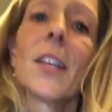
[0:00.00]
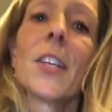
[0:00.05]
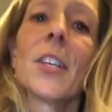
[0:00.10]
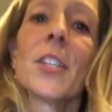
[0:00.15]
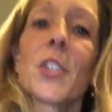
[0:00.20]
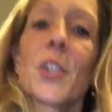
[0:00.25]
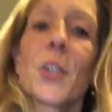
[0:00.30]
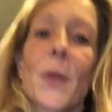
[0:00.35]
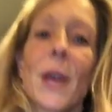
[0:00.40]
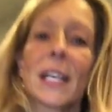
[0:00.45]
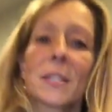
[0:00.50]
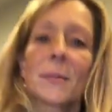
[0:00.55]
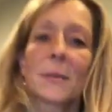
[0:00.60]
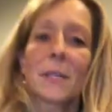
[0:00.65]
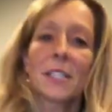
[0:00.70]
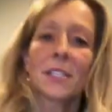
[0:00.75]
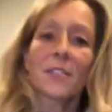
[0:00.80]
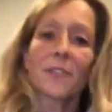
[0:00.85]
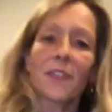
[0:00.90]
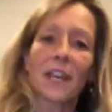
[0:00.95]
So you asked me
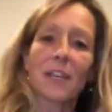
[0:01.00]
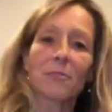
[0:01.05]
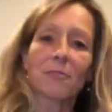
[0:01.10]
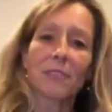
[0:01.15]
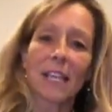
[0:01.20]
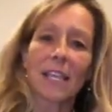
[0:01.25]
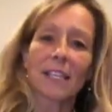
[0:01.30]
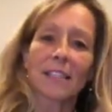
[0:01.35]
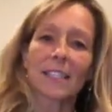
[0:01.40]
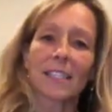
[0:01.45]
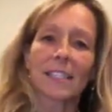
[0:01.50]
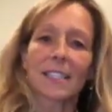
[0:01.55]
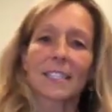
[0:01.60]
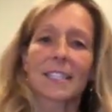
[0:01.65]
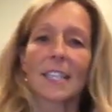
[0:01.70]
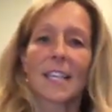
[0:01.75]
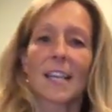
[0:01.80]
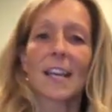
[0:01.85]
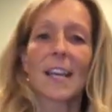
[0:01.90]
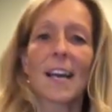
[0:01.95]
to define
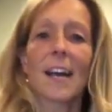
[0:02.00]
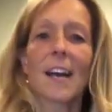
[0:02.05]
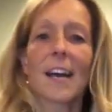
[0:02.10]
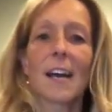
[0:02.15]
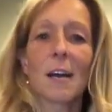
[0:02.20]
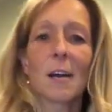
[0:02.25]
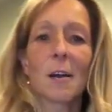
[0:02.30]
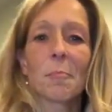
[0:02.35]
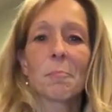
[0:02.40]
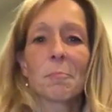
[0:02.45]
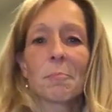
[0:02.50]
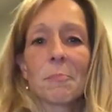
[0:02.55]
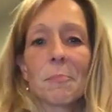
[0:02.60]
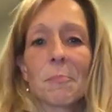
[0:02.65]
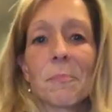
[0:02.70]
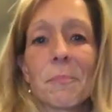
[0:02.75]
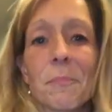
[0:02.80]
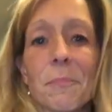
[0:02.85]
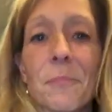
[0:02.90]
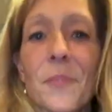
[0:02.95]
relentless.
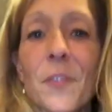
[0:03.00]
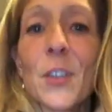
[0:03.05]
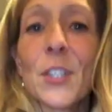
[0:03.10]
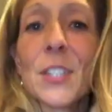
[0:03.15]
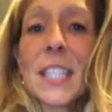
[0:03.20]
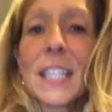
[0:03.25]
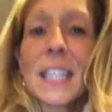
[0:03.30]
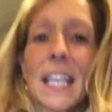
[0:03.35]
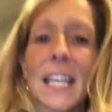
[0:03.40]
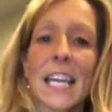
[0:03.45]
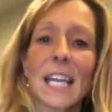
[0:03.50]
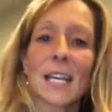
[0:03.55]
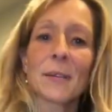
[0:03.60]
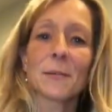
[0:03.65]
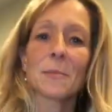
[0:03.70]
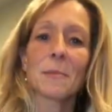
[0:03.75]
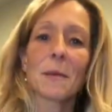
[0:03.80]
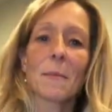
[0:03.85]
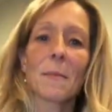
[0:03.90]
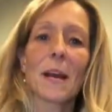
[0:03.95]
First thing that came
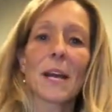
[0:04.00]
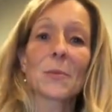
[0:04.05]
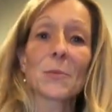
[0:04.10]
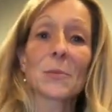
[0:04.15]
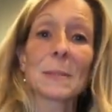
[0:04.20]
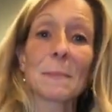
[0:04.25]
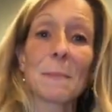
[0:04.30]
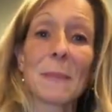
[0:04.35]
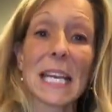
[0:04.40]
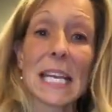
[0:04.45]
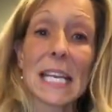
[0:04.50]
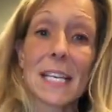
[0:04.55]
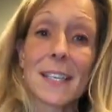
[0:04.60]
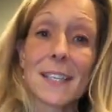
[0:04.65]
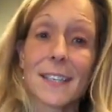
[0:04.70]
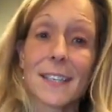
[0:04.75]
to my mind was me.